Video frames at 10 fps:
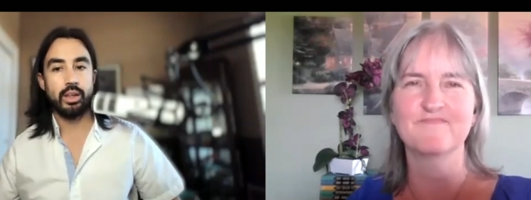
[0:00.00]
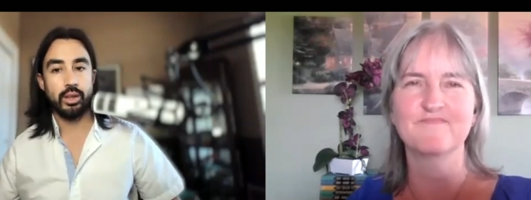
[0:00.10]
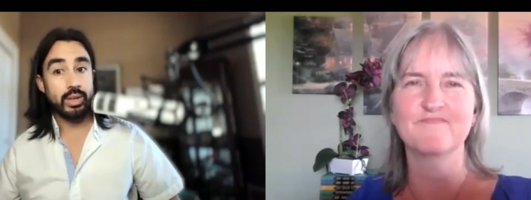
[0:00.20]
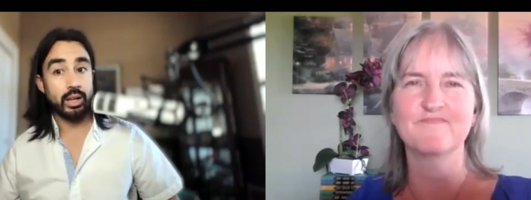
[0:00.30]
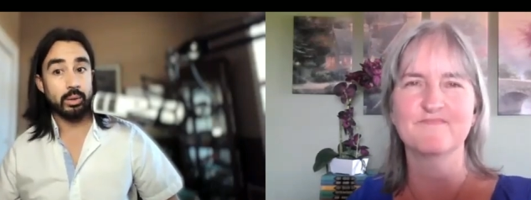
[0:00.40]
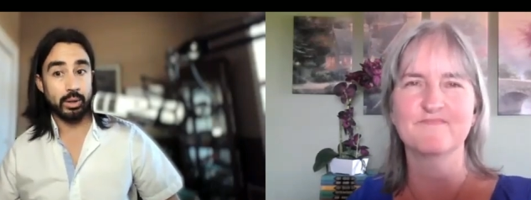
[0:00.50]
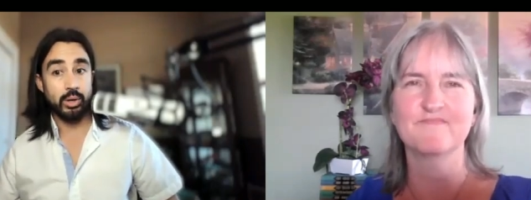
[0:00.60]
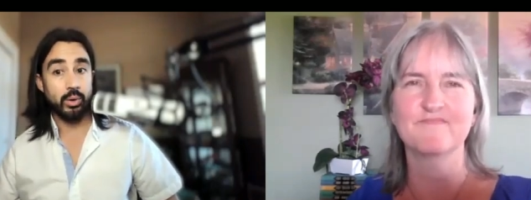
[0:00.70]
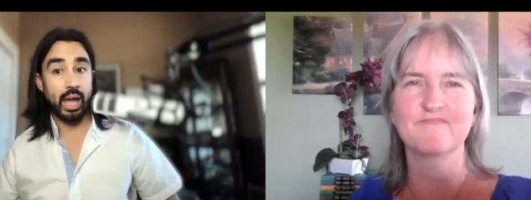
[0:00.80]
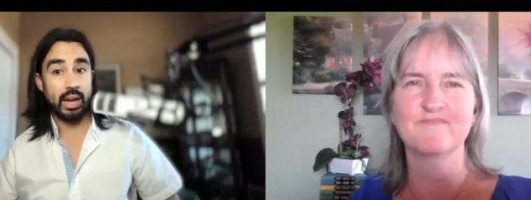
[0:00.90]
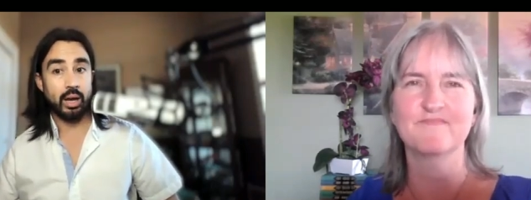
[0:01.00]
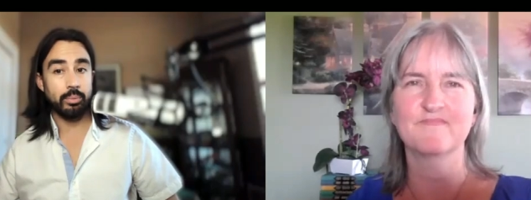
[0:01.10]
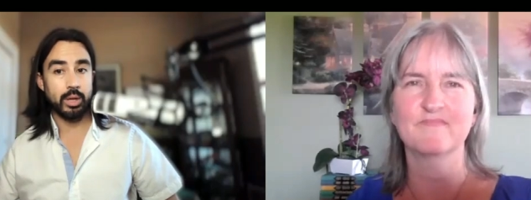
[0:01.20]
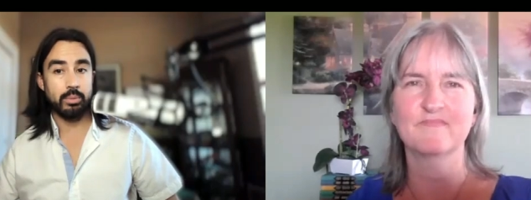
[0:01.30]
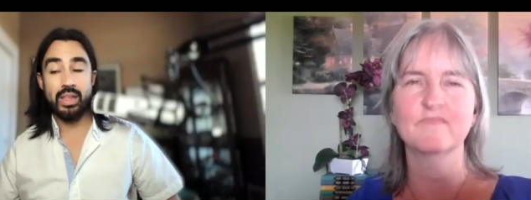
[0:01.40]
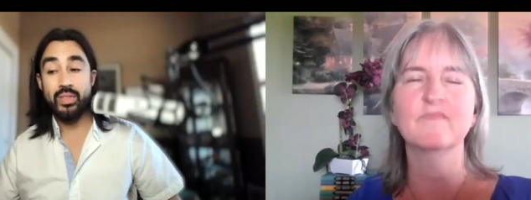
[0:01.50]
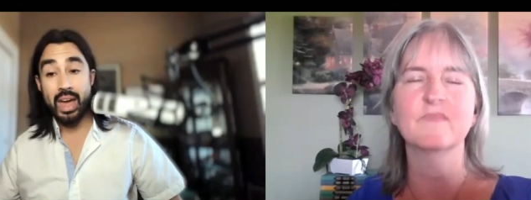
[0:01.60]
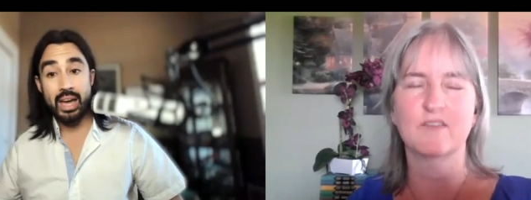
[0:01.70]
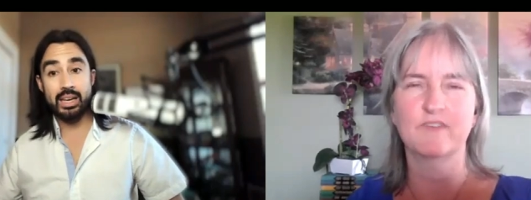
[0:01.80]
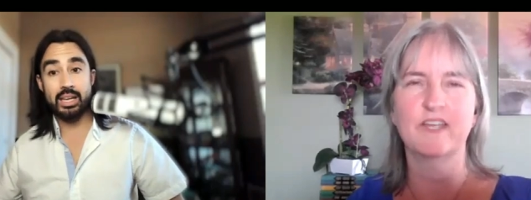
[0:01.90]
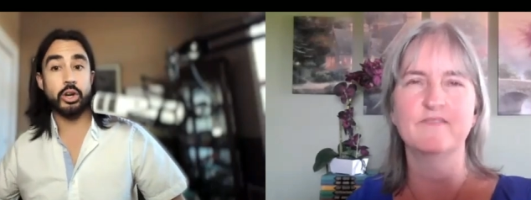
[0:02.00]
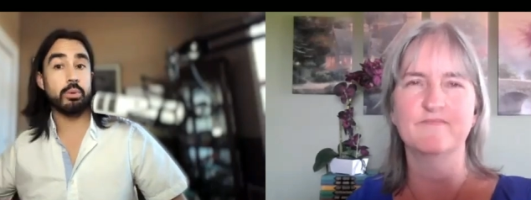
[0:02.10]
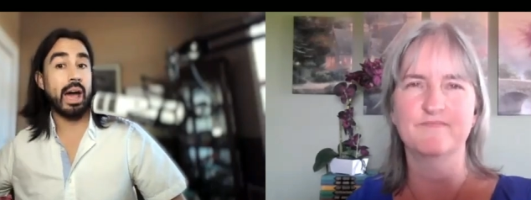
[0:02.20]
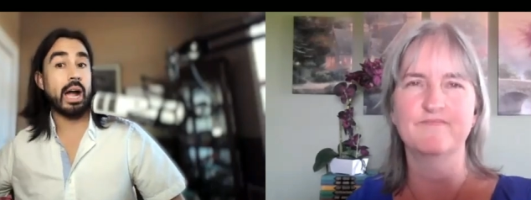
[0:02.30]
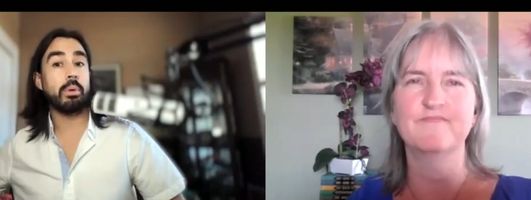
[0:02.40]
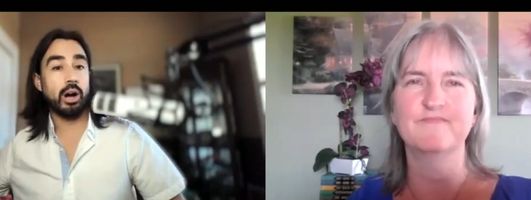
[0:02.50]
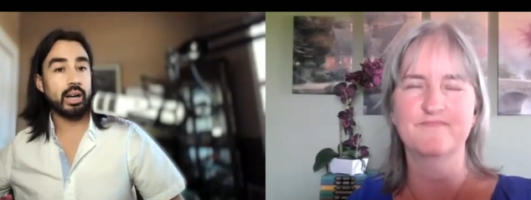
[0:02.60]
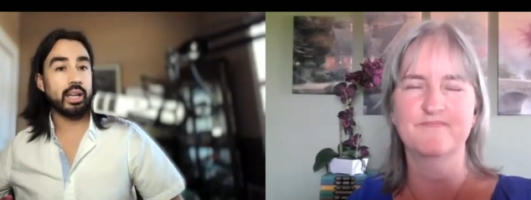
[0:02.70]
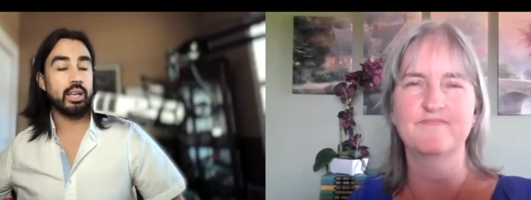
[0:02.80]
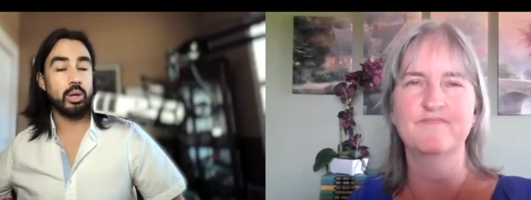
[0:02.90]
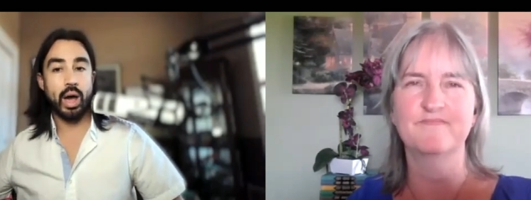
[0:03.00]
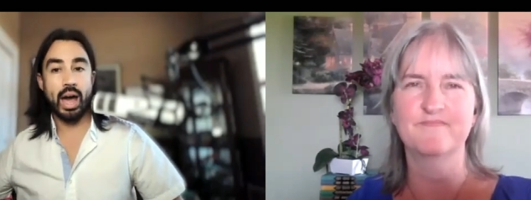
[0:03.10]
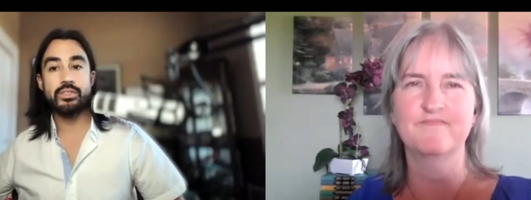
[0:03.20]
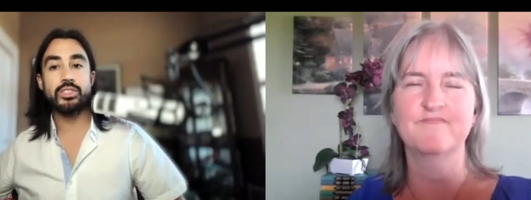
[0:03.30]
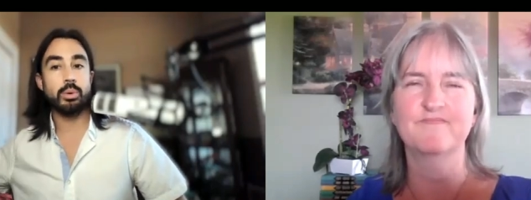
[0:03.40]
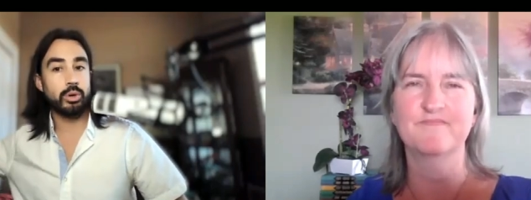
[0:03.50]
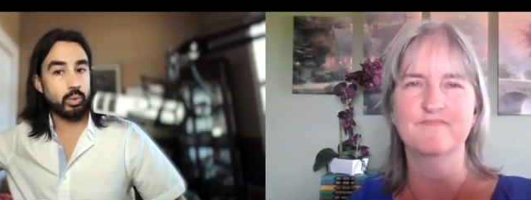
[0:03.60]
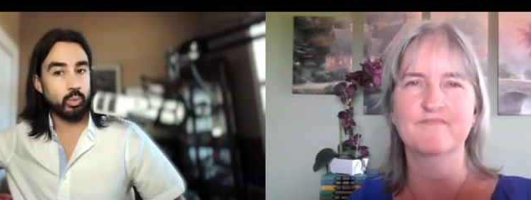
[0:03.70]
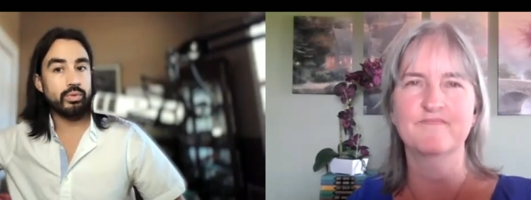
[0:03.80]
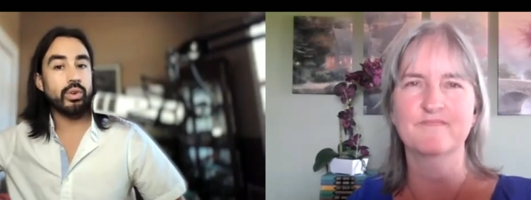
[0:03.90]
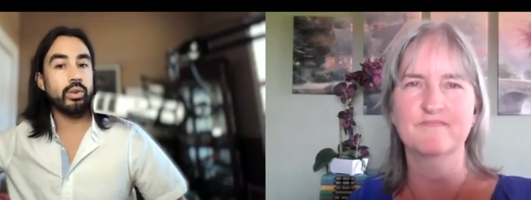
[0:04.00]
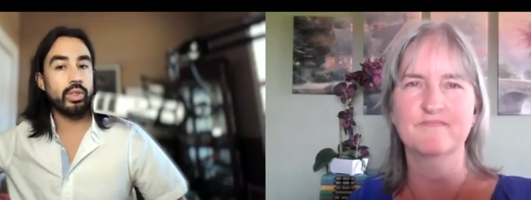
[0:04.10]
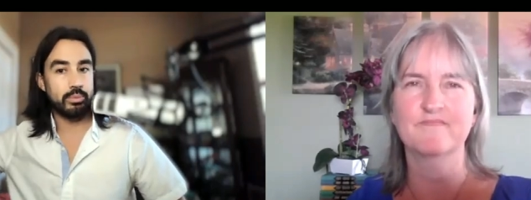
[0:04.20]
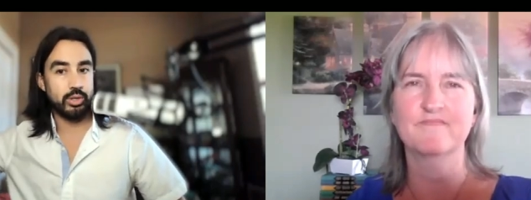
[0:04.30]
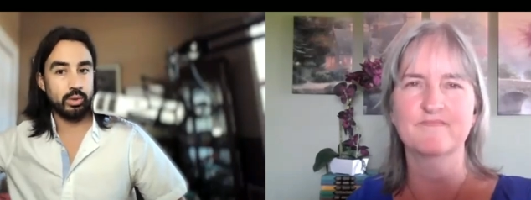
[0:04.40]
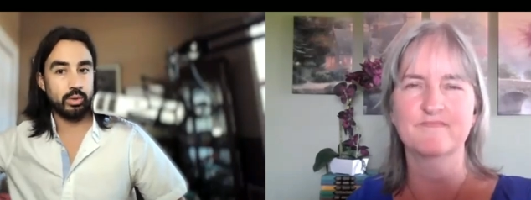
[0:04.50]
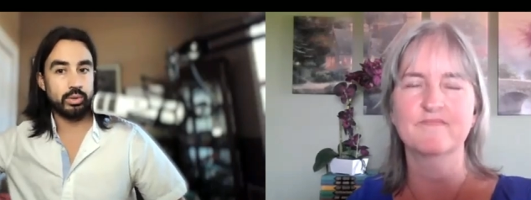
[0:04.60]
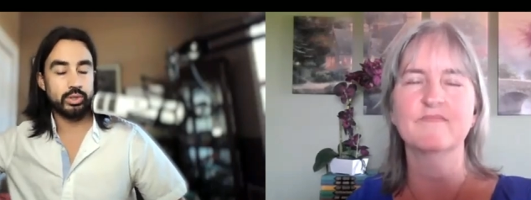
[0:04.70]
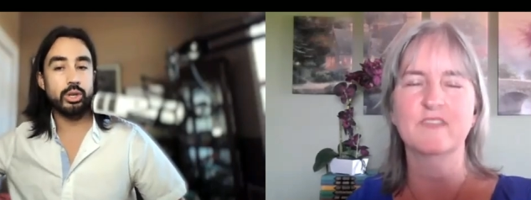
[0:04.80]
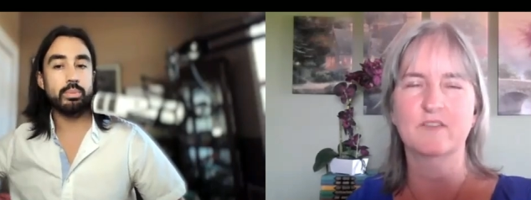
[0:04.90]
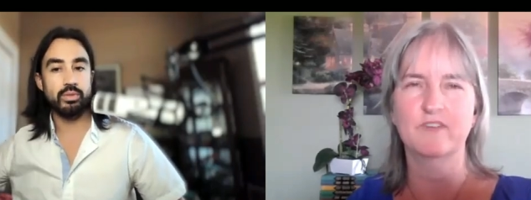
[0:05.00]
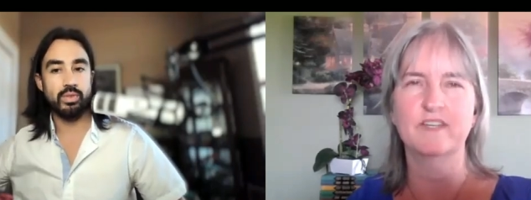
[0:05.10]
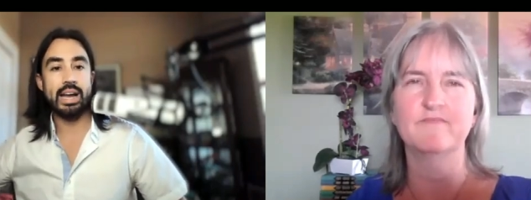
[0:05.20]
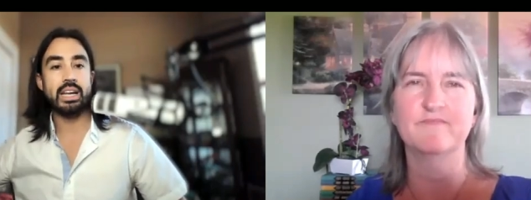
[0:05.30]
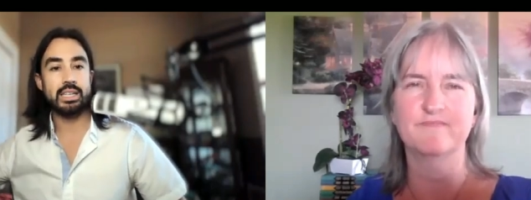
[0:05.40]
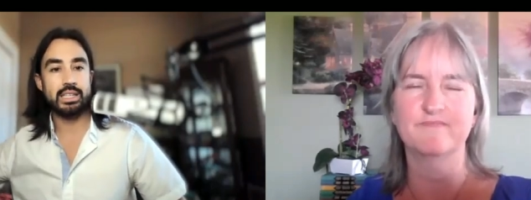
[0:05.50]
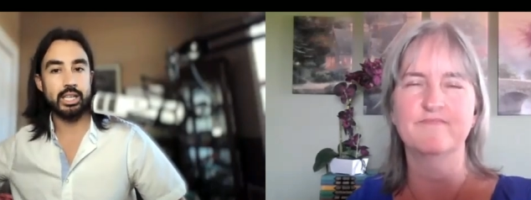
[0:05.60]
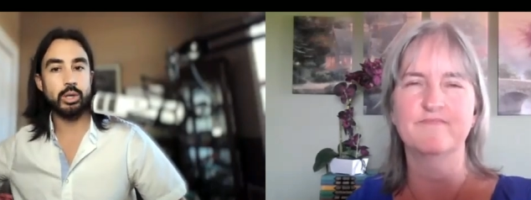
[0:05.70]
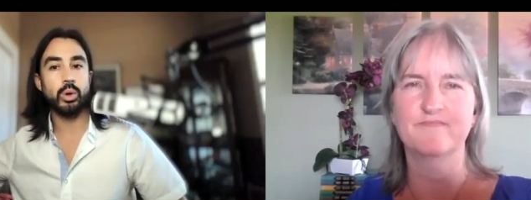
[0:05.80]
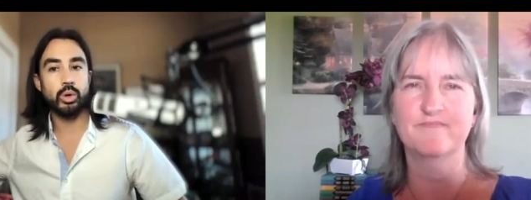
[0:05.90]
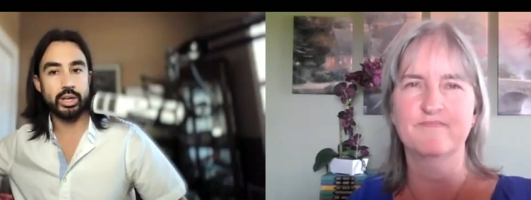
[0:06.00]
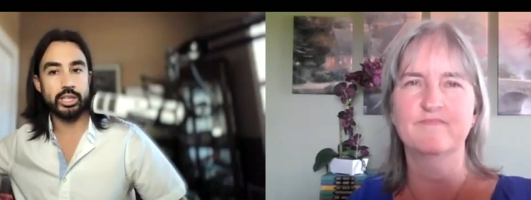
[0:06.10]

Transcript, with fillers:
Speaker 1: you tell them that you can't help them. And then in right. your back pocket, you have someone to refer them to. So you provide right. a continual good